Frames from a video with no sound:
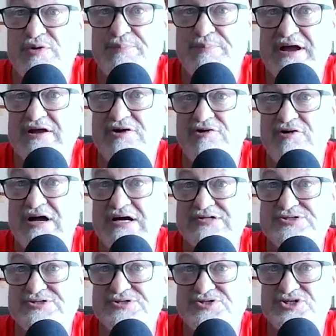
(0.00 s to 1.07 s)
repair
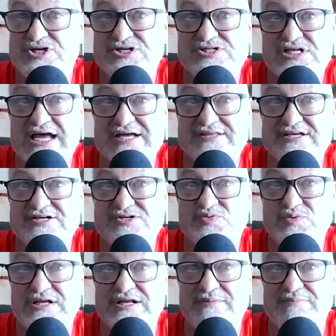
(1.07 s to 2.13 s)
garages just like this
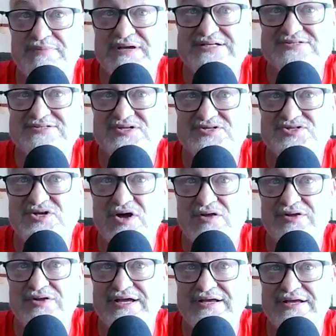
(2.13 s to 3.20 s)
one, and it means
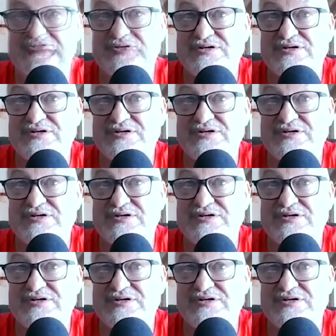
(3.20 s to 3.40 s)
installing